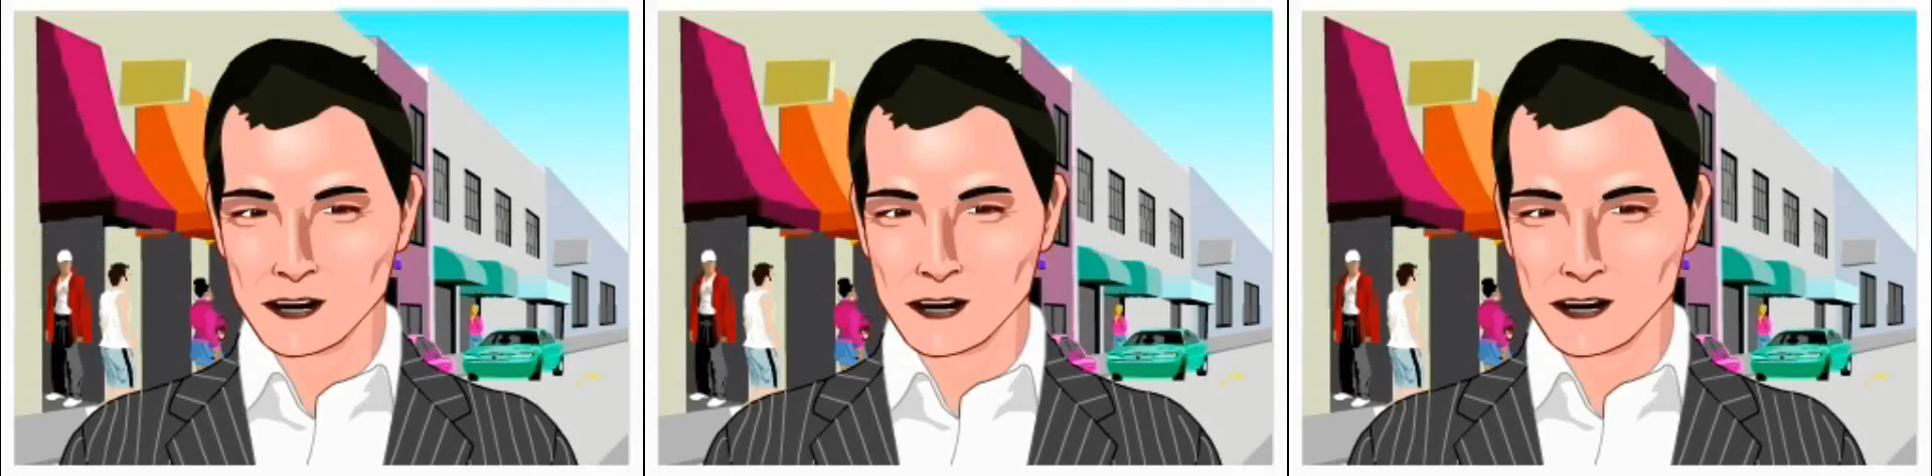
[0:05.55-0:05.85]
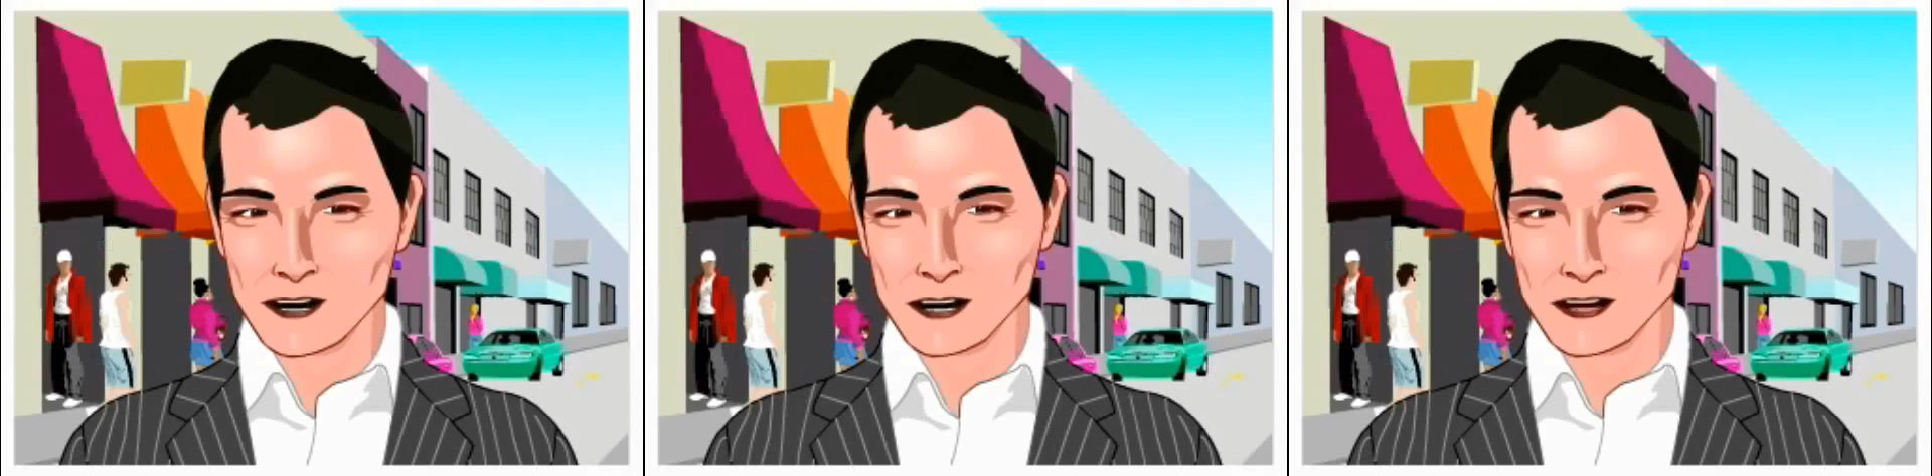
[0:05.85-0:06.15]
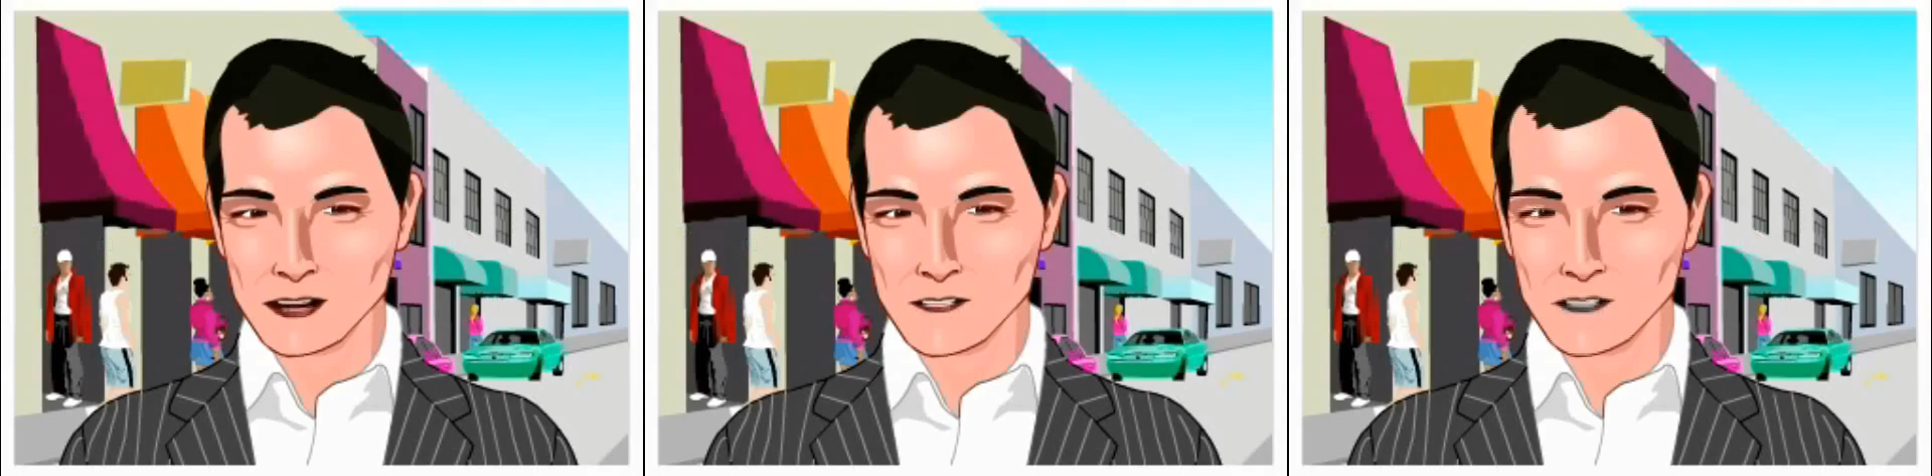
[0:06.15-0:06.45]
Hi, my
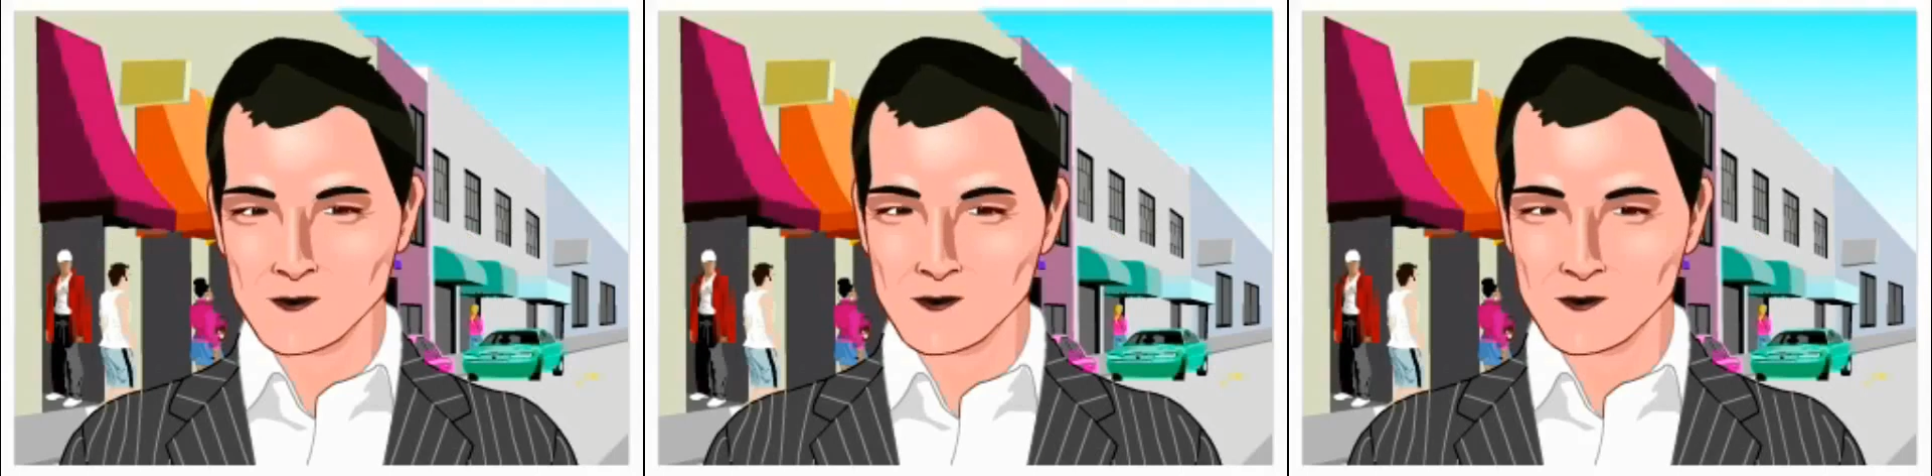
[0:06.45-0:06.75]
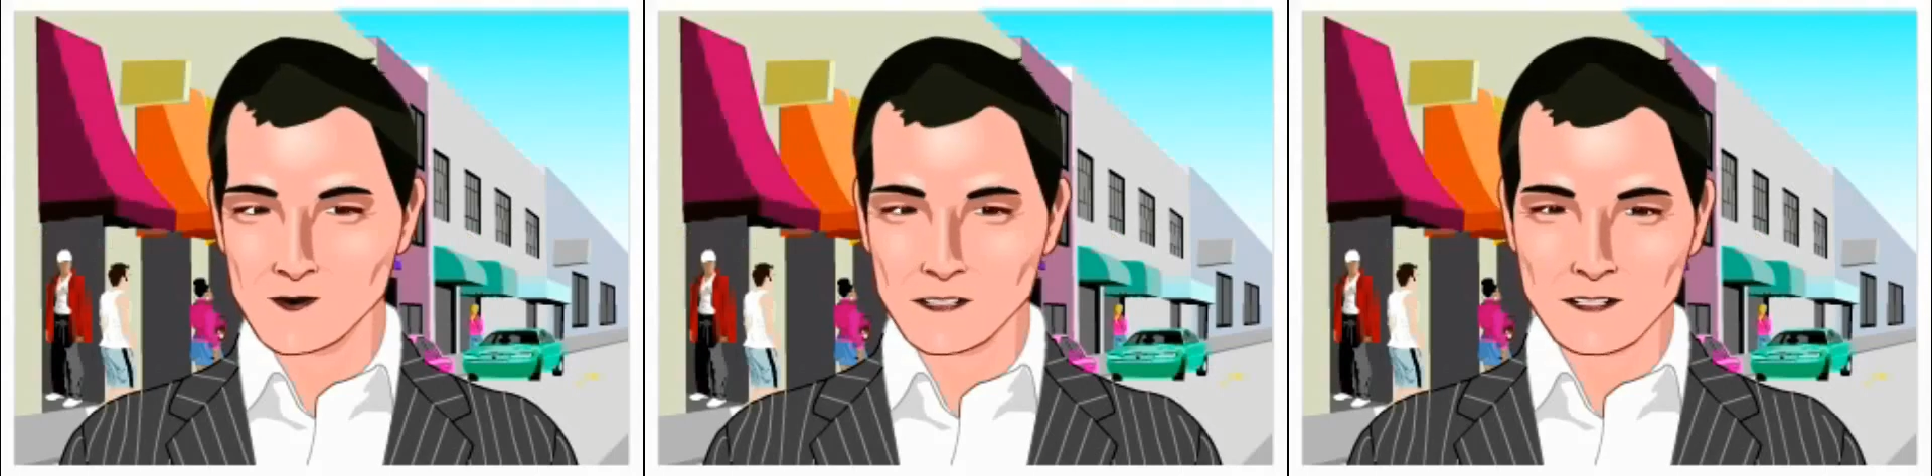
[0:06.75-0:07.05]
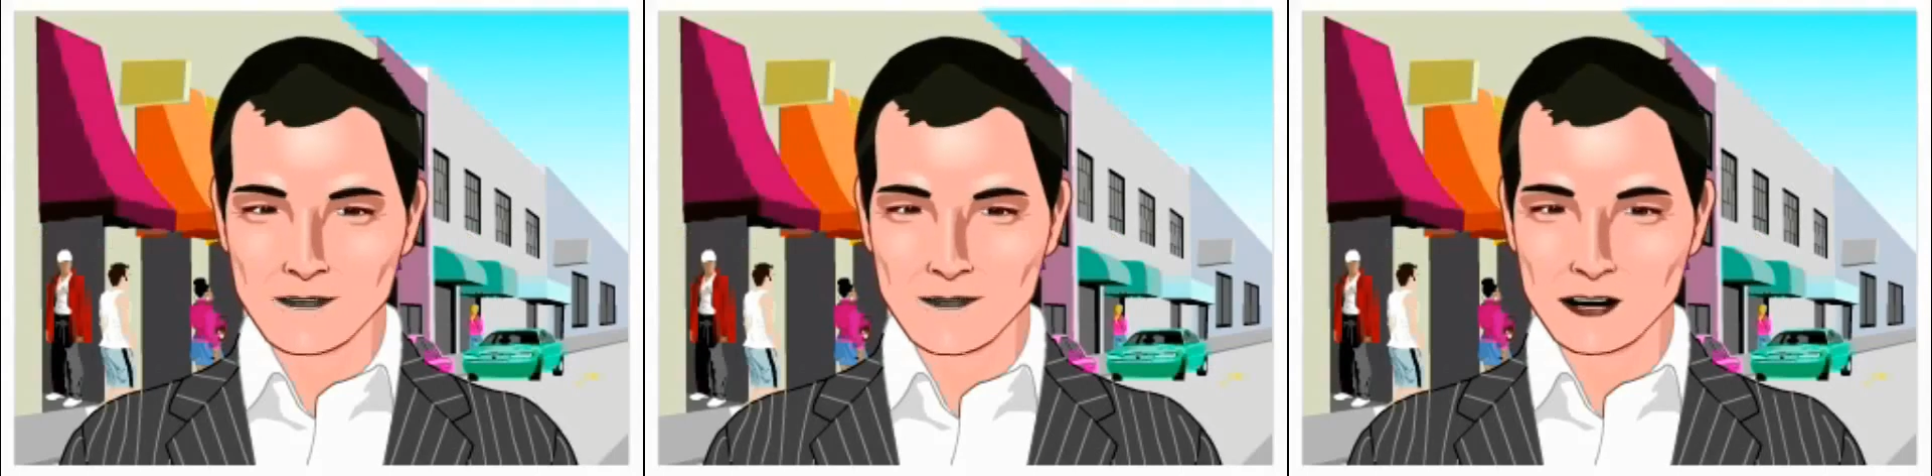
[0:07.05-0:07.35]
name is Kevin Brake,